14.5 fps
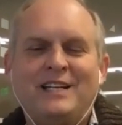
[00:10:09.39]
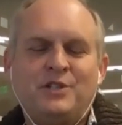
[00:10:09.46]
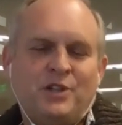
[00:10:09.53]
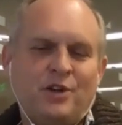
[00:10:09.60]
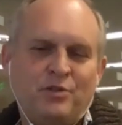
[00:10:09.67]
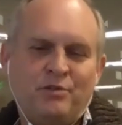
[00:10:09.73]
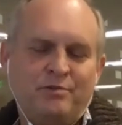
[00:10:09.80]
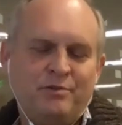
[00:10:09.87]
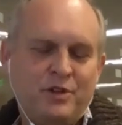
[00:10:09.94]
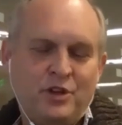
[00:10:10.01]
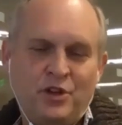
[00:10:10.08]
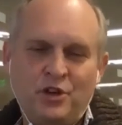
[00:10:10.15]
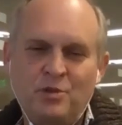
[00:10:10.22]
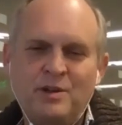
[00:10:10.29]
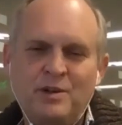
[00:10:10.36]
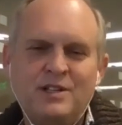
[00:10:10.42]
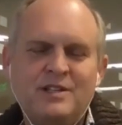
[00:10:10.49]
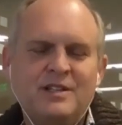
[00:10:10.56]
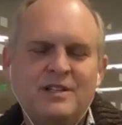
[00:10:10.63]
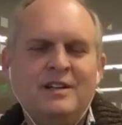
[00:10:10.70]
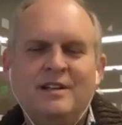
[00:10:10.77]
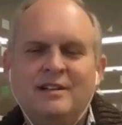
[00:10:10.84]
So
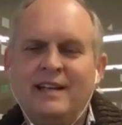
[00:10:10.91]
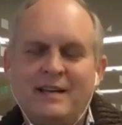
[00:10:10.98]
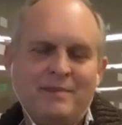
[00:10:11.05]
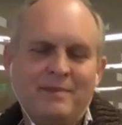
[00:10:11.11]
humans, like